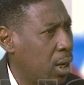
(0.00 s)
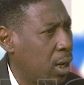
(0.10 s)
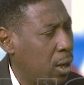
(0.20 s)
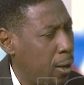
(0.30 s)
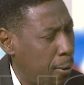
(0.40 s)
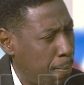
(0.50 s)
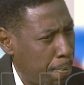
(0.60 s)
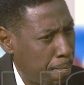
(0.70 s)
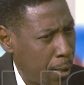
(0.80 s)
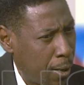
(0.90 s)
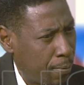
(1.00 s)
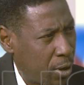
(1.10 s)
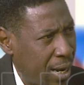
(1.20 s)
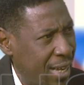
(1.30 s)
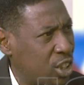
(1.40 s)

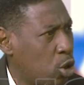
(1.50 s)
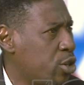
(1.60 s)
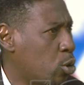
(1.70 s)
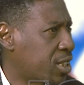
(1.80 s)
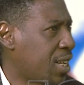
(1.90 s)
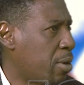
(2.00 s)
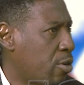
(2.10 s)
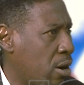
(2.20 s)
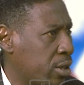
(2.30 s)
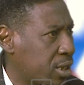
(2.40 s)
Antonio Samaranch